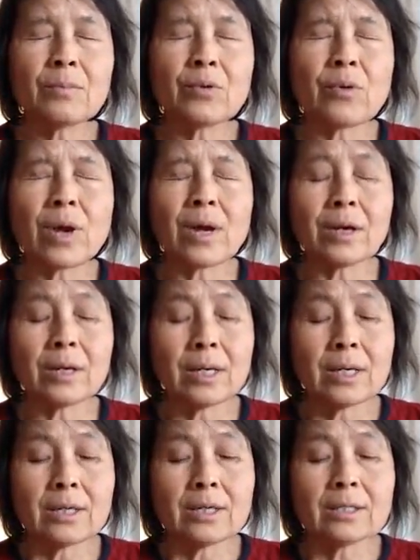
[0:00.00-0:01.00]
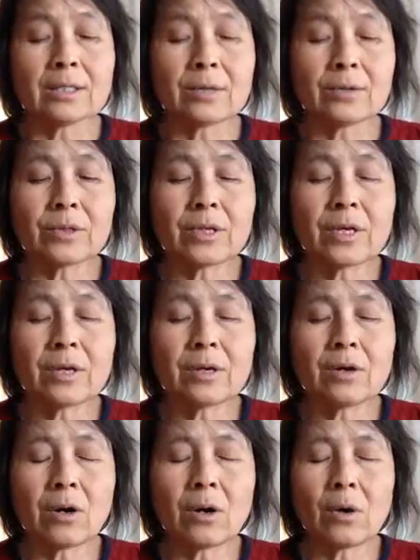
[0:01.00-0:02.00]
Prayer. So, dear
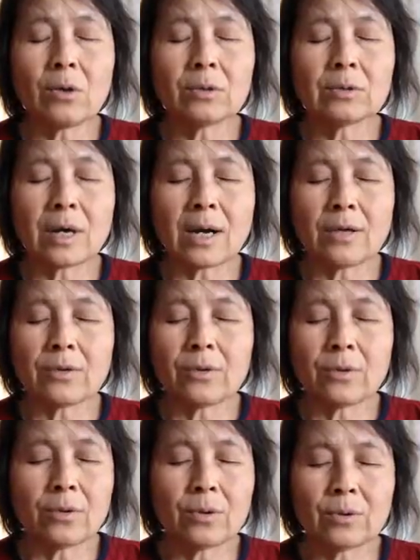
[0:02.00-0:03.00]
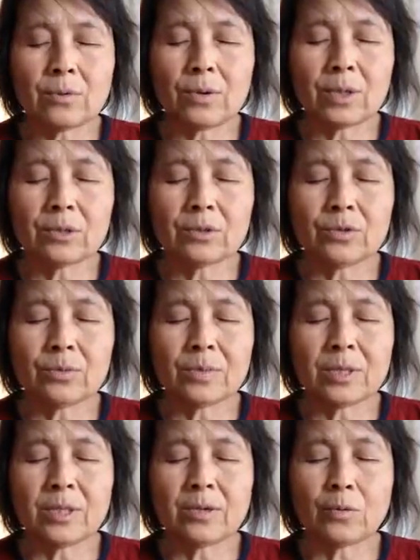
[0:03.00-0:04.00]
Lord, I don't want to
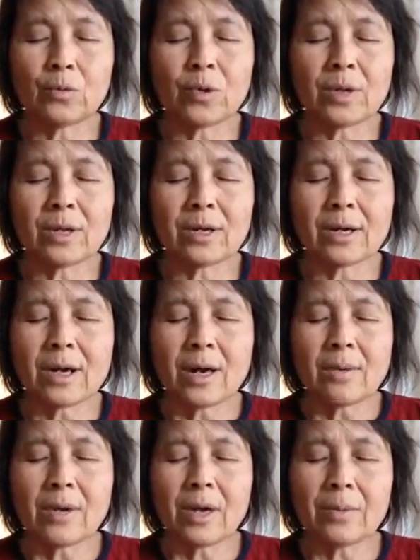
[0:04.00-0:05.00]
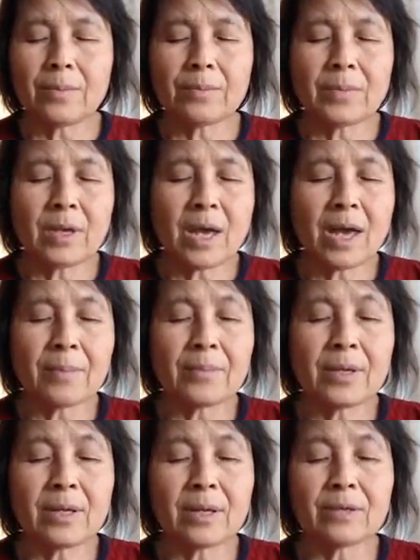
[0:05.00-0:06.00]
be a winner. Help me
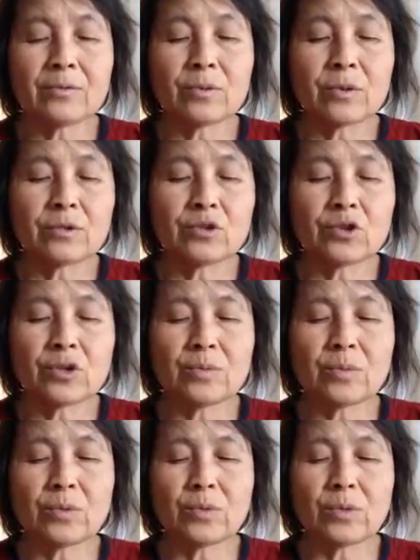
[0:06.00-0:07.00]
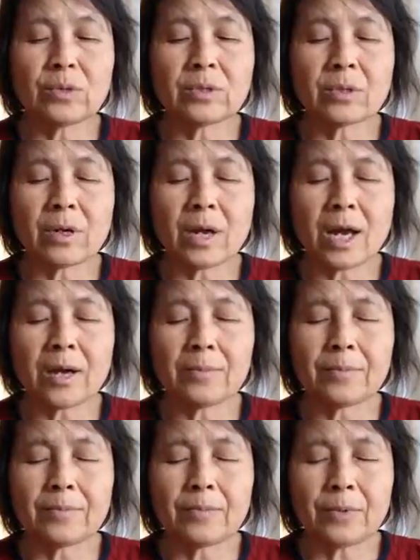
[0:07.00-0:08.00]
happy and cheerful with a
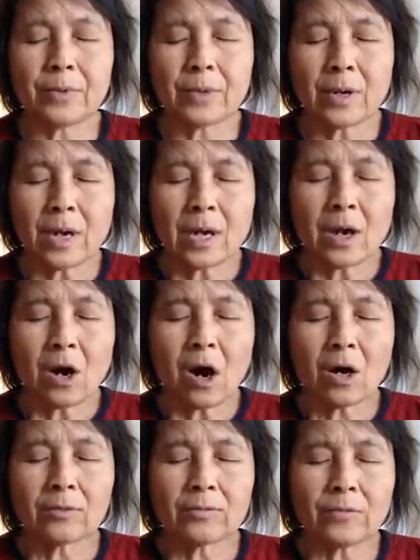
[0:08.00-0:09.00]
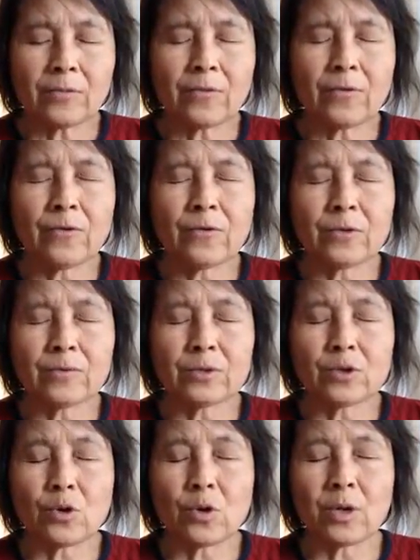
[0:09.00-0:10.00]
heart full of
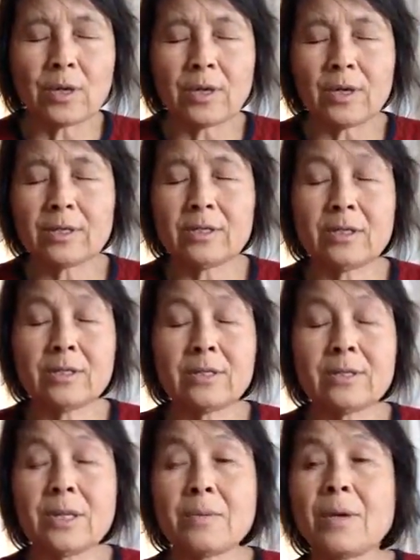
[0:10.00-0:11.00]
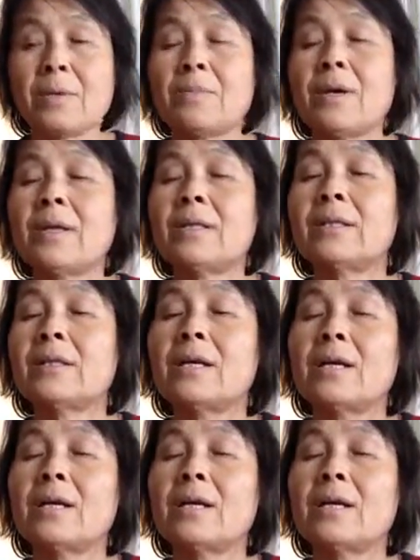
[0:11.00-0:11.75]
joy. Jesus' name, Amen.